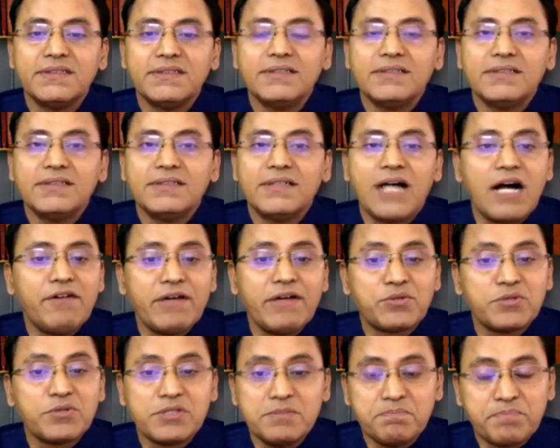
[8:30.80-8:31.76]
how I could
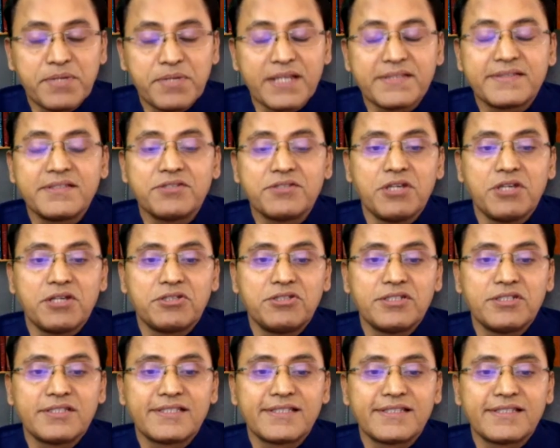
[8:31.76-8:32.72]
impress the
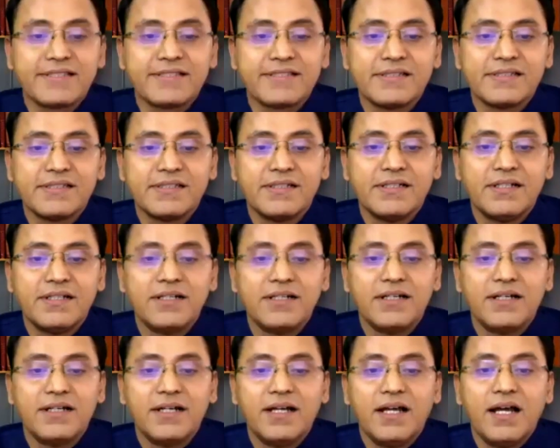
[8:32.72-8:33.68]
judges,
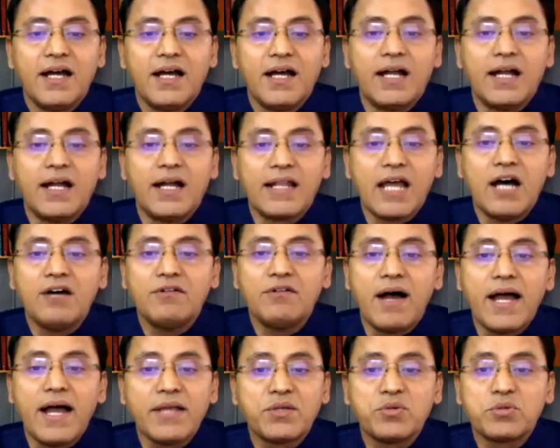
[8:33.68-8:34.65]
and how I
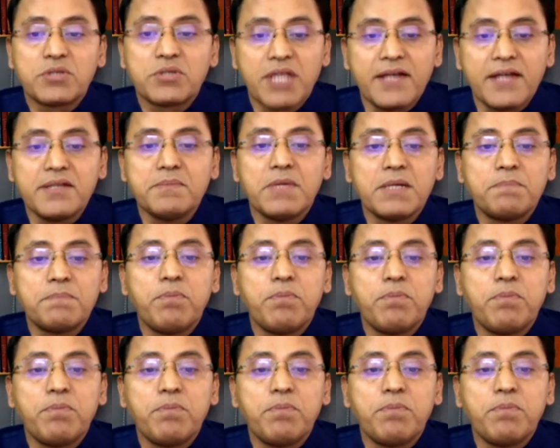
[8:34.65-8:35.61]
could carry my point
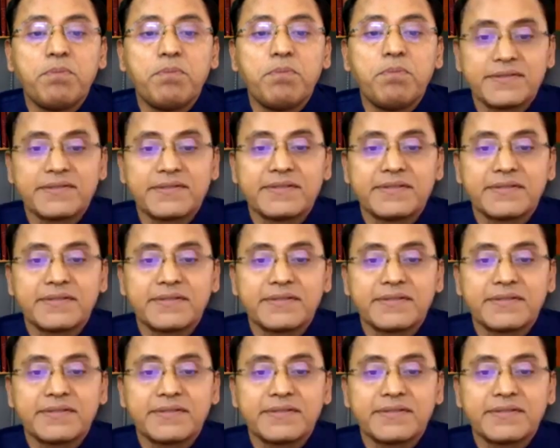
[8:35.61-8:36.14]
across.